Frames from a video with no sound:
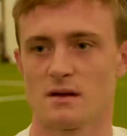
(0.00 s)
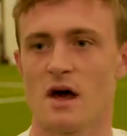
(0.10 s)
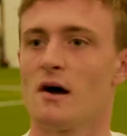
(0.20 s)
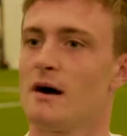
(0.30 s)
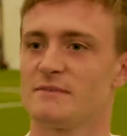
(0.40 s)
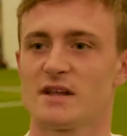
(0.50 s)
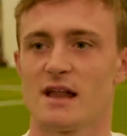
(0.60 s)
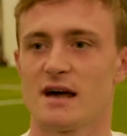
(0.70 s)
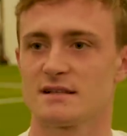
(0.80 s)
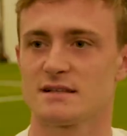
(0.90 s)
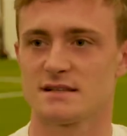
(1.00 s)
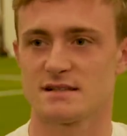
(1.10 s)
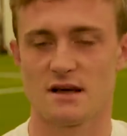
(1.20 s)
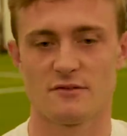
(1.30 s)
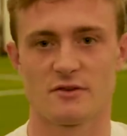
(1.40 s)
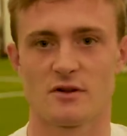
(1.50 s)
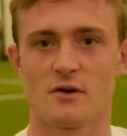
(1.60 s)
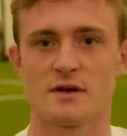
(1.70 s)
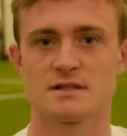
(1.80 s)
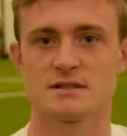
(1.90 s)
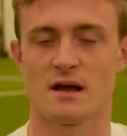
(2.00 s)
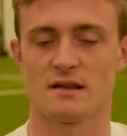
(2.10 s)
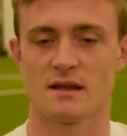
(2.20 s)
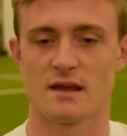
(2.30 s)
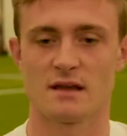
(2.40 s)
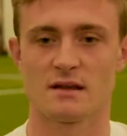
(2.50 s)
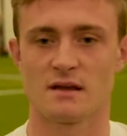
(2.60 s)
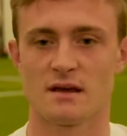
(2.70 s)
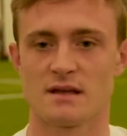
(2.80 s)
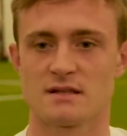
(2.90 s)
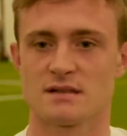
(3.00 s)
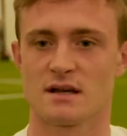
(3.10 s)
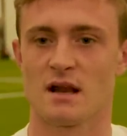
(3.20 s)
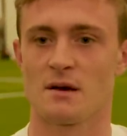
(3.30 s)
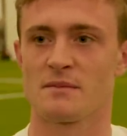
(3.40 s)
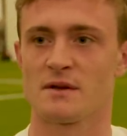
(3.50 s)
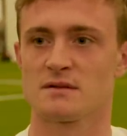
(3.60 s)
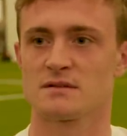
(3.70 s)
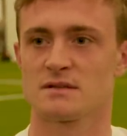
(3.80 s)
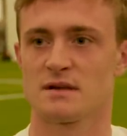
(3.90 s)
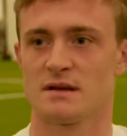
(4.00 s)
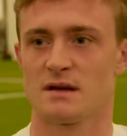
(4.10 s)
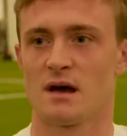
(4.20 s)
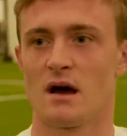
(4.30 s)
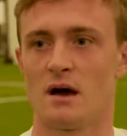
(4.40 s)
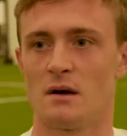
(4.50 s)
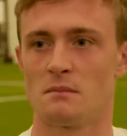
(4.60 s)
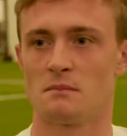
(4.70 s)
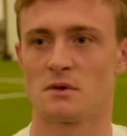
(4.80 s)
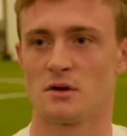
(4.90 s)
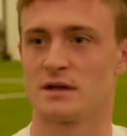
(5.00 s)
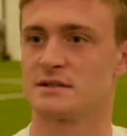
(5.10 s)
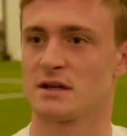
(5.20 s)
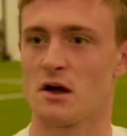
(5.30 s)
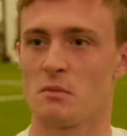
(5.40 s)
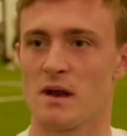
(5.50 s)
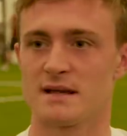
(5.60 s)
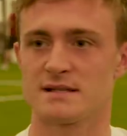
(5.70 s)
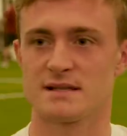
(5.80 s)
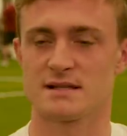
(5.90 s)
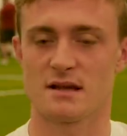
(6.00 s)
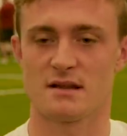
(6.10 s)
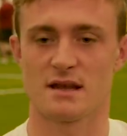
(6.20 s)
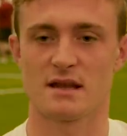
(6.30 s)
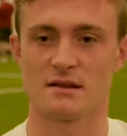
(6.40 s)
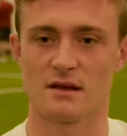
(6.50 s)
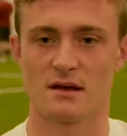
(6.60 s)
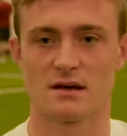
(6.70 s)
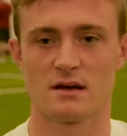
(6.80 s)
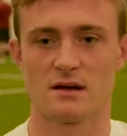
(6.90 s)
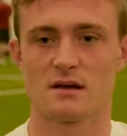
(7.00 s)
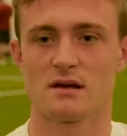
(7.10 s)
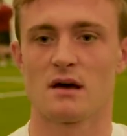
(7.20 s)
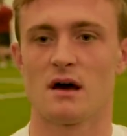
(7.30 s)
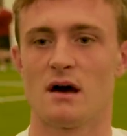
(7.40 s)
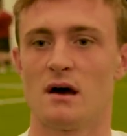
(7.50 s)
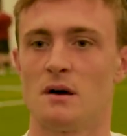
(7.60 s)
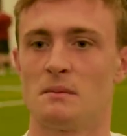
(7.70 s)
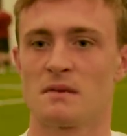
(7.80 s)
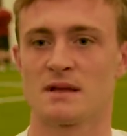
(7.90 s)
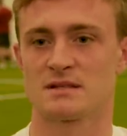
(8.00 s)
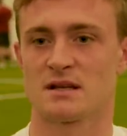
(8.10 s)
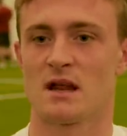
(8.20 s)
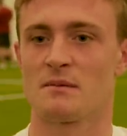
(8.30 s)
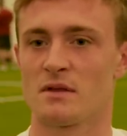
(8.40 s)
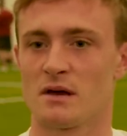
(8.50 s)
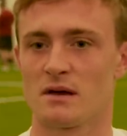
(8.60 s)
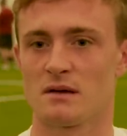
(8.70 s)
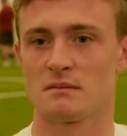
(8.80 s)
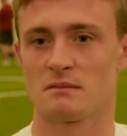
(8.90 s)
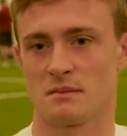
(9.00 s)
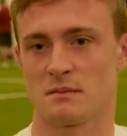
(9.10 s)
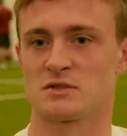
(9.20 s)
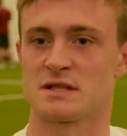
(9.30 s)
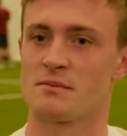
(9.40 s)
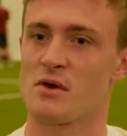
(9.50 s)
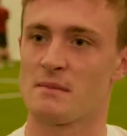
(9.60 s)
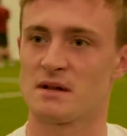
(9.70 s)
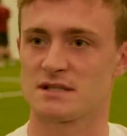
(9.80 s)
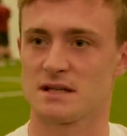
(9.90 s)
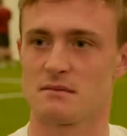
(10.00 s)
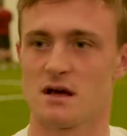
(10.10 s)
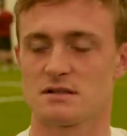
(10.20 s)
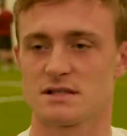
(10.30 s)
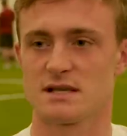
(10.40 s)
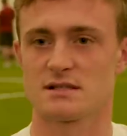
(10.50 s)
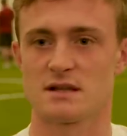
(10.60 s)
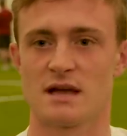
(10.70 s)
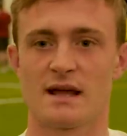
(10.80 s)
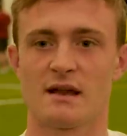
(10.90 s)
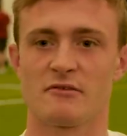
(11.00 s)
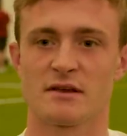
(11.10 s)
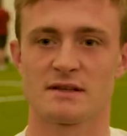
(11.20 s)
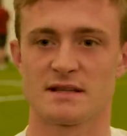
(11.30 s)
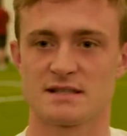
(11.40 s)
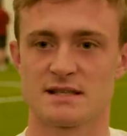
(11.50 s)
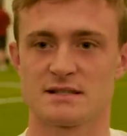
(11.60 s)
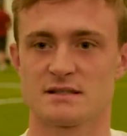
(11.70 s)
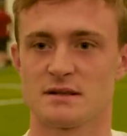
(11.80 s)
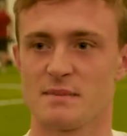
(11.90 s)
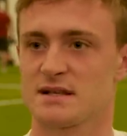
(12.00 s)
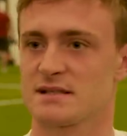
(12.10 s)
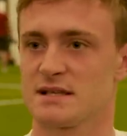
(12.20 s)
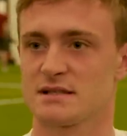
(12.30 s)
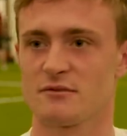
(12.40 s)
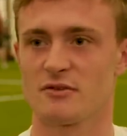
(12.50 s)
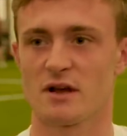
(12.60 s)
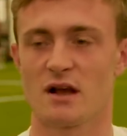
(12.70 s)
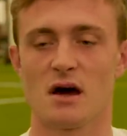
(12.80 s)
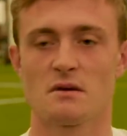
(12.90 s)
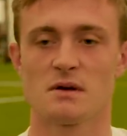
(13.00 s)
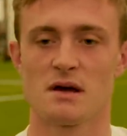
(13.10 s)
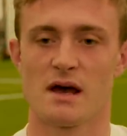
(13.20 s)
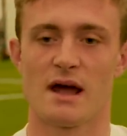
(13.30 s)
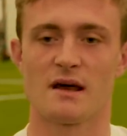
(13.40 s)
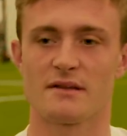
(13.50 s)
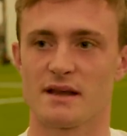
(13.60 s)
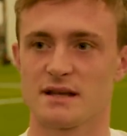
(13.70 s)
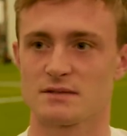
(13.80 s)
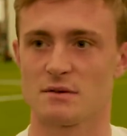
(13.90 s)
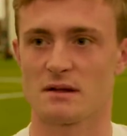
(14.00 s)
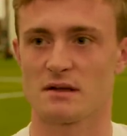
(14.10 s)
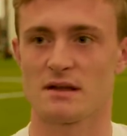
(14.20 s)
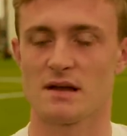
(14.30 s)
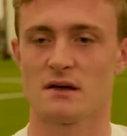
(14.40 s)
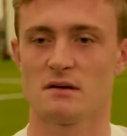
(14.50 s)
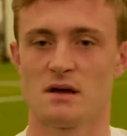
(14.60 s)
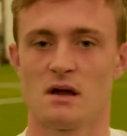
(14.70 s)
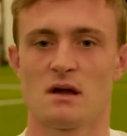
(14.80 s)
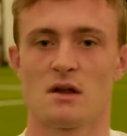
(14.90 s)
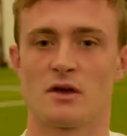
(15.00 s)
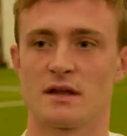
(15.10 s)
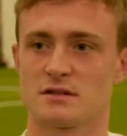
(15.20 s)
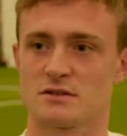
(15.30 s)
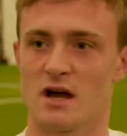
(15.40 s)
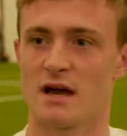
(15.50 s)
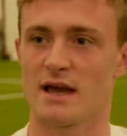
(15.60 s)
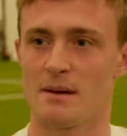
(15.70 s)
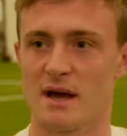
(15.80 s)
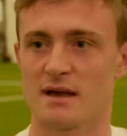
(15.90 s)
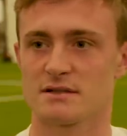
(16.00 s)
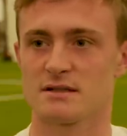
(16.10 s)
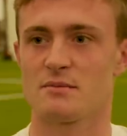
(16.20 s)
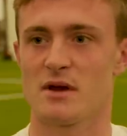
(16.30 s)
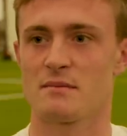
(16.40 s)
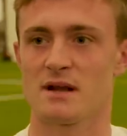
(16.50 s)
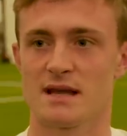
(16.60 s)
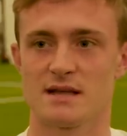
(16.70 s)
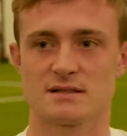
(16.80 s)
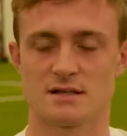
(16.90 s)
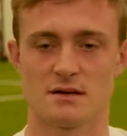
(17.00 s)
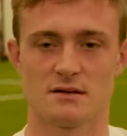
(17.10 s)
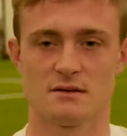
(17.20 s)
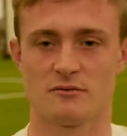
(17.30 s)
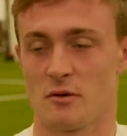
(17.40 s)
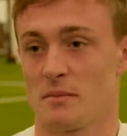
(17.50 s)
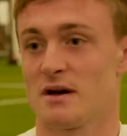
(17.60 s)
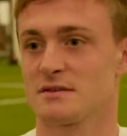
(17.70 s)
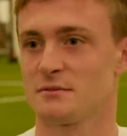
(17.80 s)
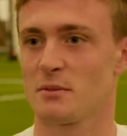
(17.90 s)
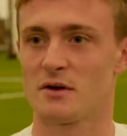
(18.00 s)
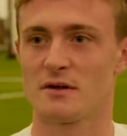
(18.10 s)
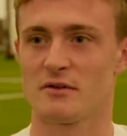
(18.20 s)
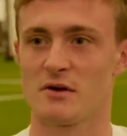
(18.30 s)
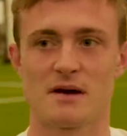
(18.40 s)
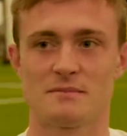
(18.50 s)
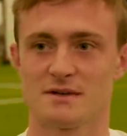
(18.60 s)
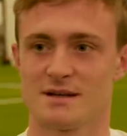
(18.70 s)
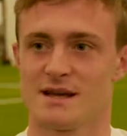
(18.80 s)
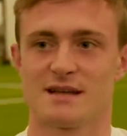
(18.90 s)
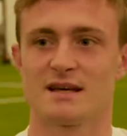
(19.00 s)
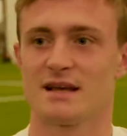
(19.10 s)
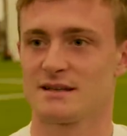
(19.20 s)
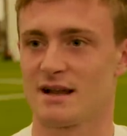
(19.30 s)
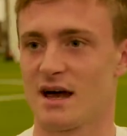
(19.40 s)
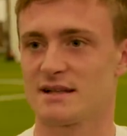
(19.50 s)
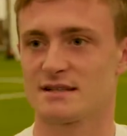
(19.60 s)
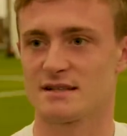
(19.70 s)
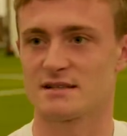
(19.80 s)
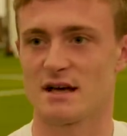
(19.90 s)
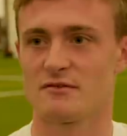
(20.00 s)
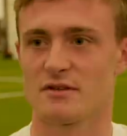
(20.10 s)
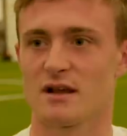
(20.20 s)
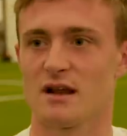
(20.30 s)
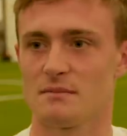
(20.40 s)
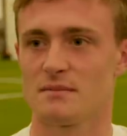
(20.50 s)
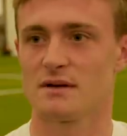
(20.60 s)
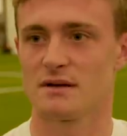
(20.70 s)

No, I'm delighted to sign for Norwich. I think that it's a club that's looking to go places. I think that it's a club that was in the Premiership last season, and I think this season's a big season for the club, and I think it's one that they're looking to try and get back into the Premier League. So from a personal point of view, I'm delighted to sign for the club.